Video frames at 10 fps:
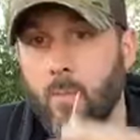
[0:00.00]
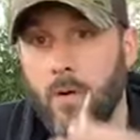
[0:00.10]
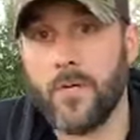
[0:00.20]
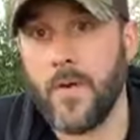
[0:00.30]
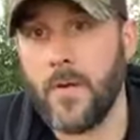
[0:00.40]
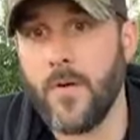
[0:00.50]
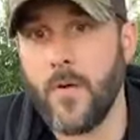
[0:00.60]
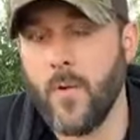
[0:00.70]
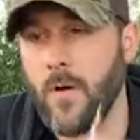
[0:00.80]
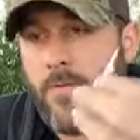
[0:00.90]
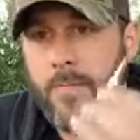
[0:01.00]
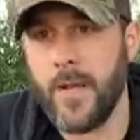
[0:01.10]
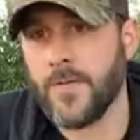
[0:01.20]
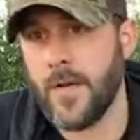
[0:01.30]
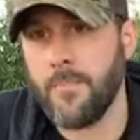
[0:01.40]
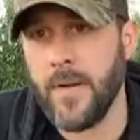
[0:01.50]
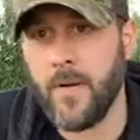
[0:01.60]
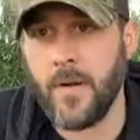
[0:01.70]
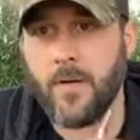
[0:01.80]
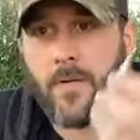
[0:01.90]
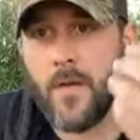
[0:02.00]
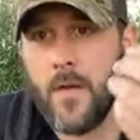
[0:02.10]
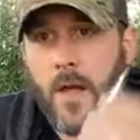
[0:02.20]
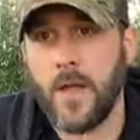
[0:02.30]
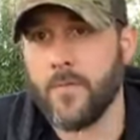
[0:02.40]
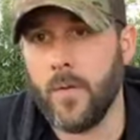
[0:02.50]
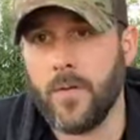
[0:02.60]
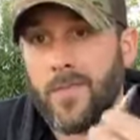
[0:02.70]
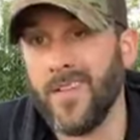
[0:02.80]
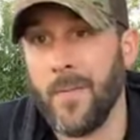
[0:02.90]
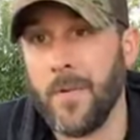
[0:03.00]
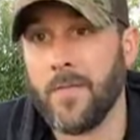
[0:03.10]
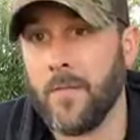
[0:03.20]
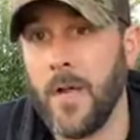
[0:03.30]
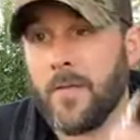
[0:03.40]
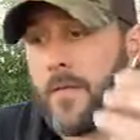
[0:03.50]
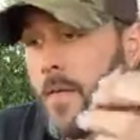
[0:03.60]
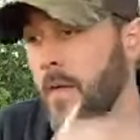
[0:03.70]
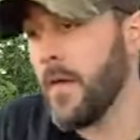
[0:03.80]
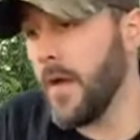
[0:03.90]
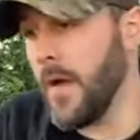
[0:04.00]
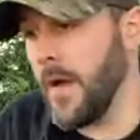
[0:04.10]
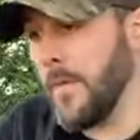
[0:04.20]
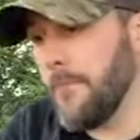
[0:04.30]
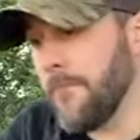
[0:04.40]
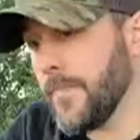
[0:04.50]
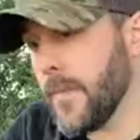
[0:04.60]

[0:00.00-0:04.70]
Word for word: works very, very well for penetrating barriers as well as stopping threats. Um,